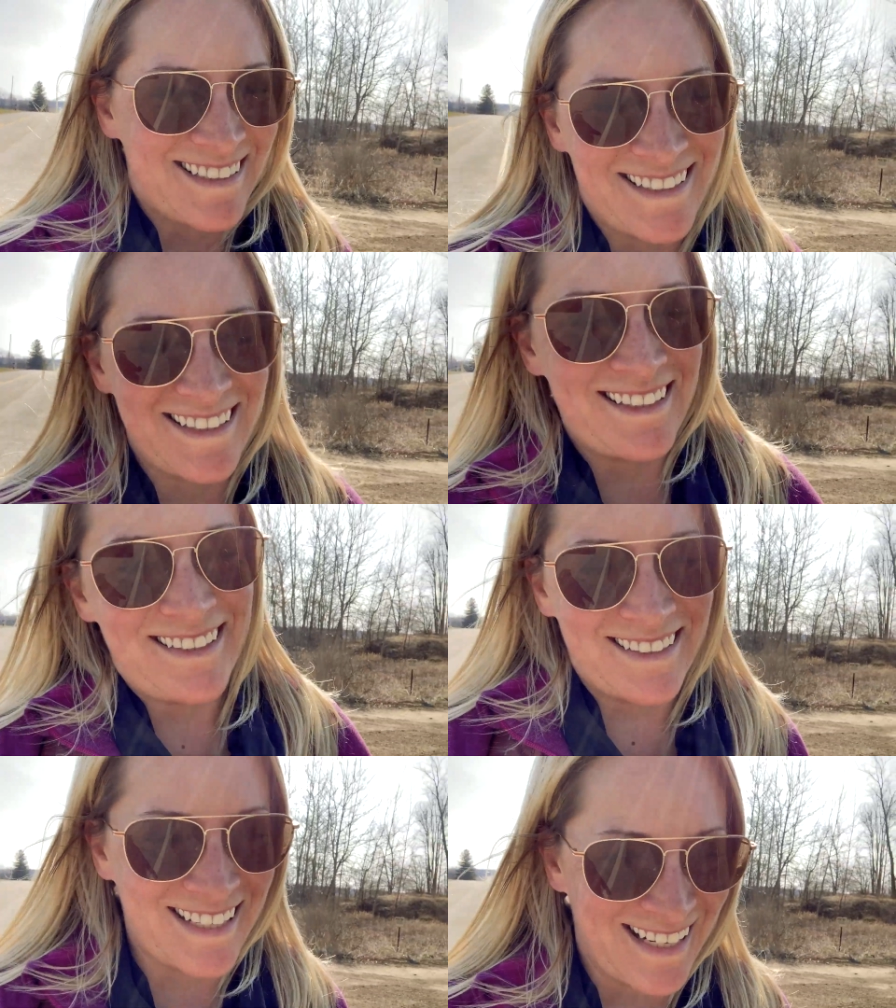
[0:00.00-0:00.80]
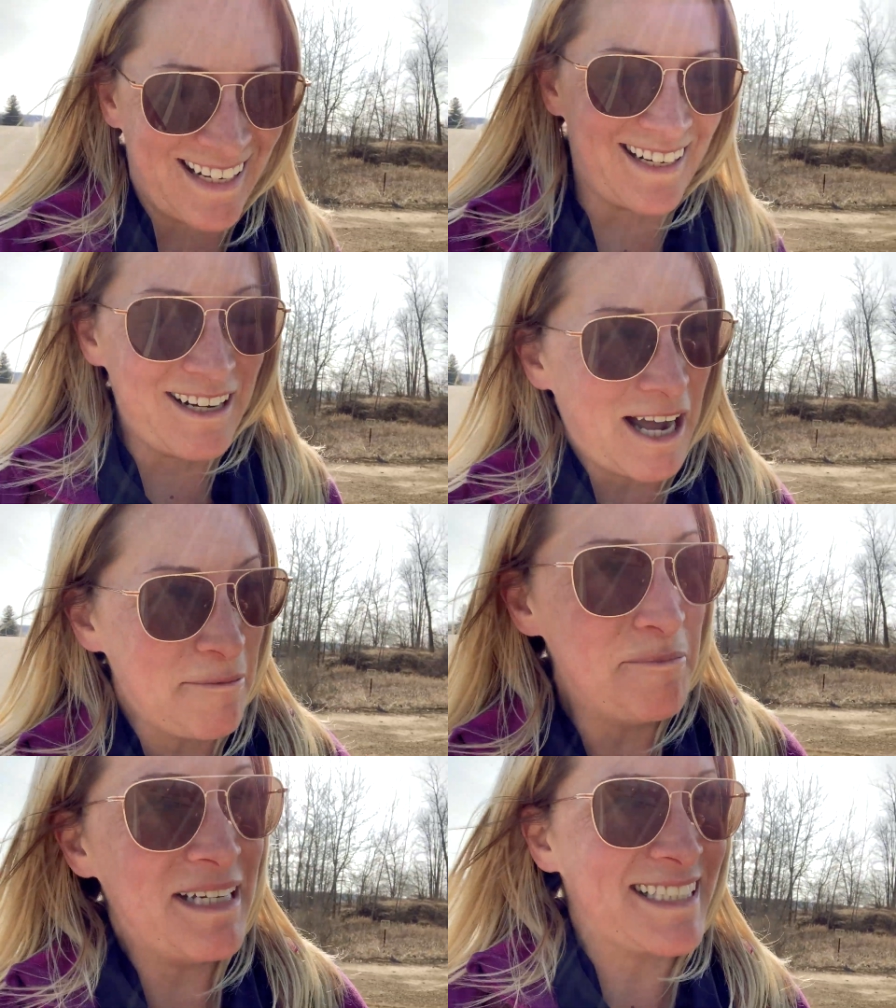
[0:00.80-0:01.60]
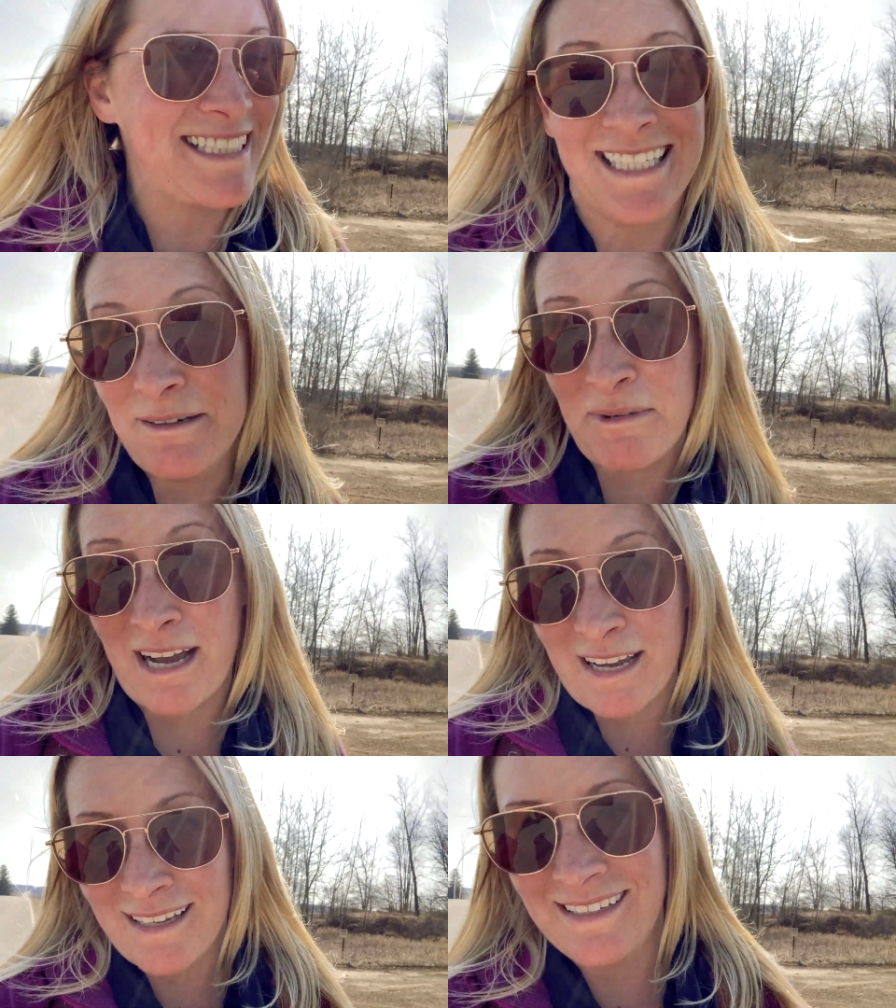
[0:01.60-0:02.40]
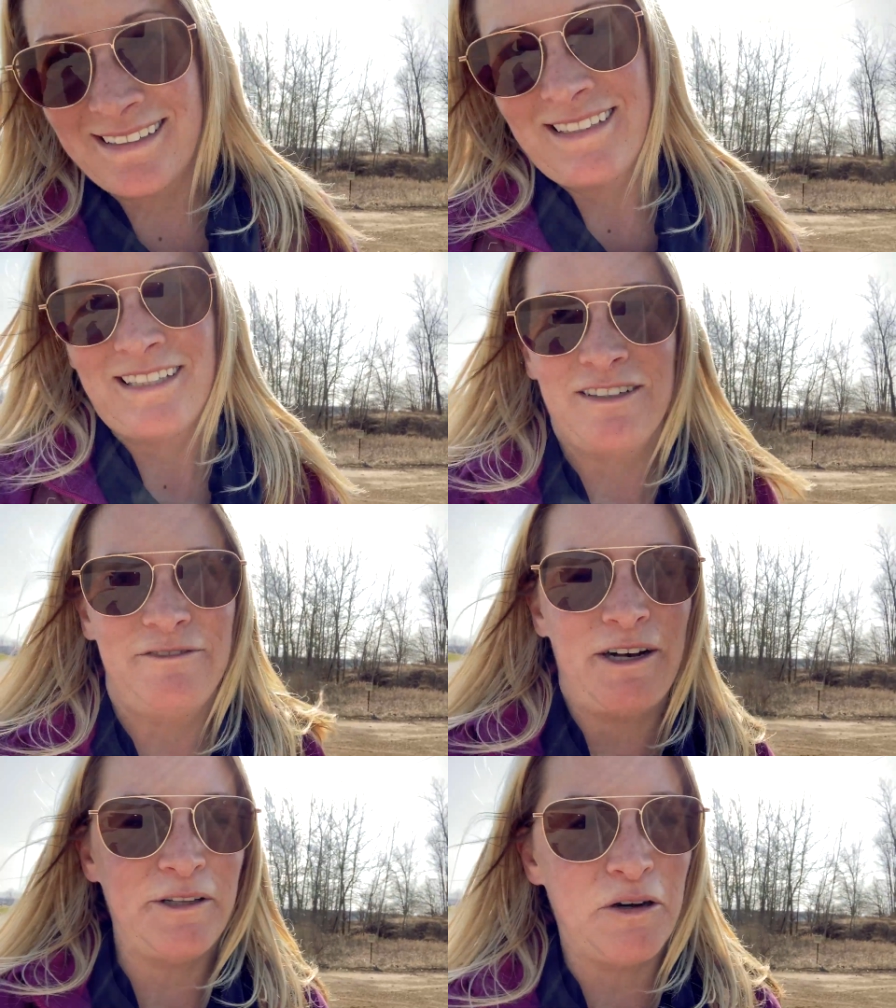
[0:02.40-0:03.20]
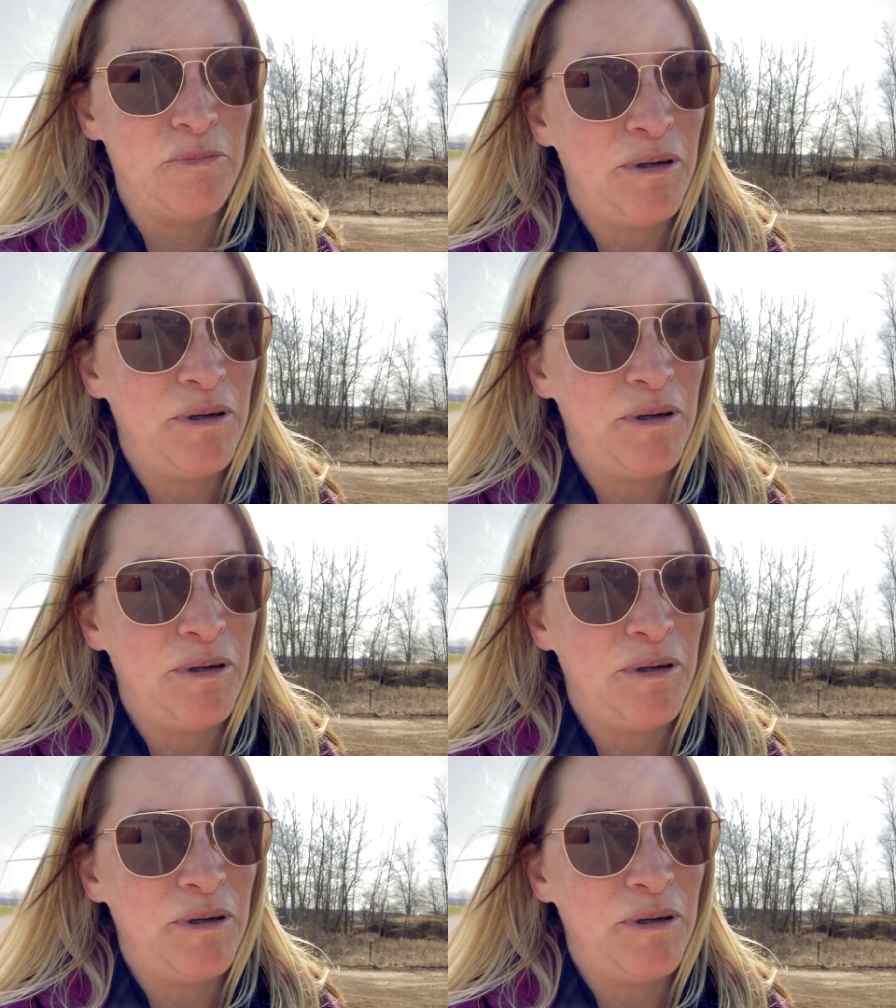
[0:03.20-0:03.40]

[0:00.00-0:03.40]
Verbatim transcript: oh yeah, I'm missing my fellow